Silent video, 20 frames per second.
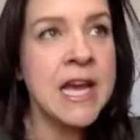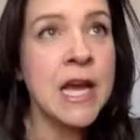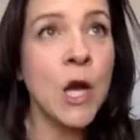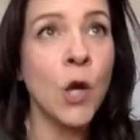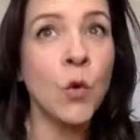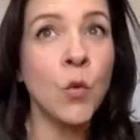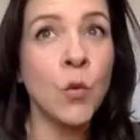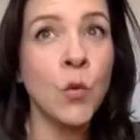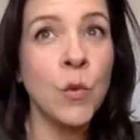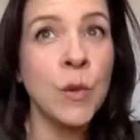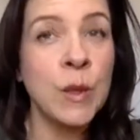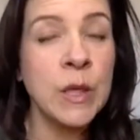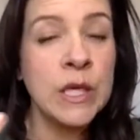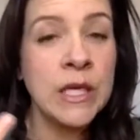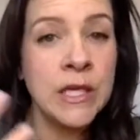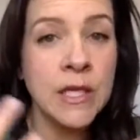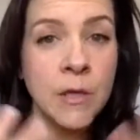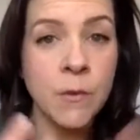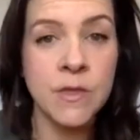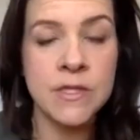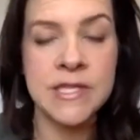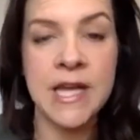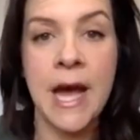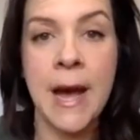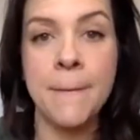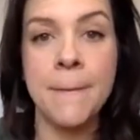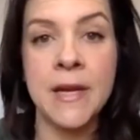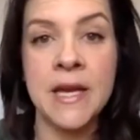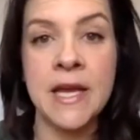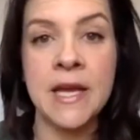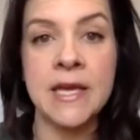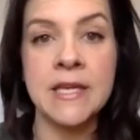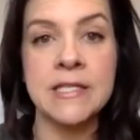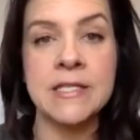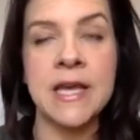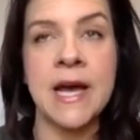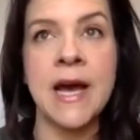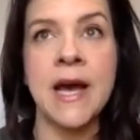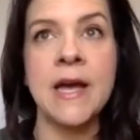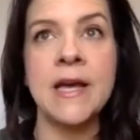And really what's happening is
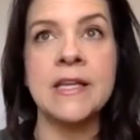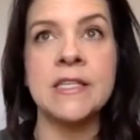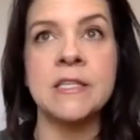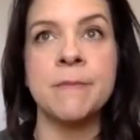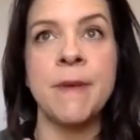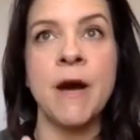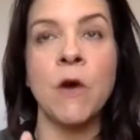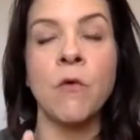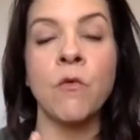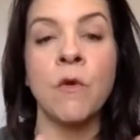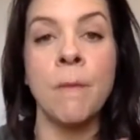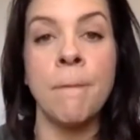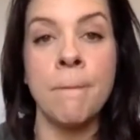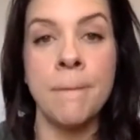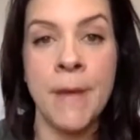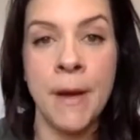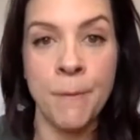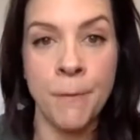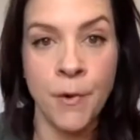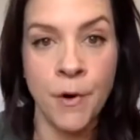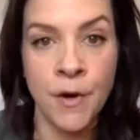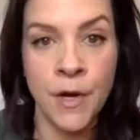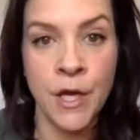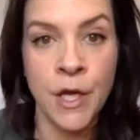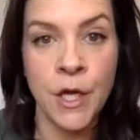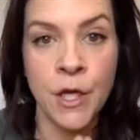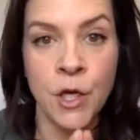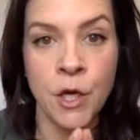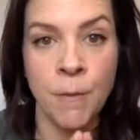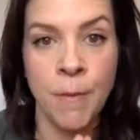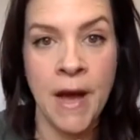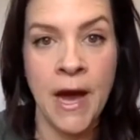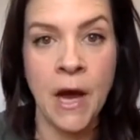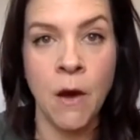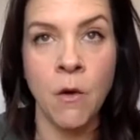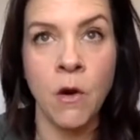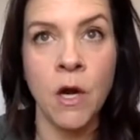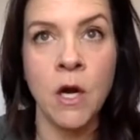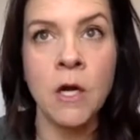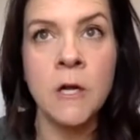that it's about remembering your
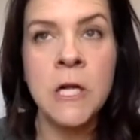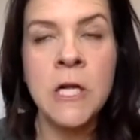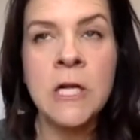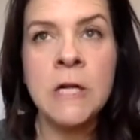power.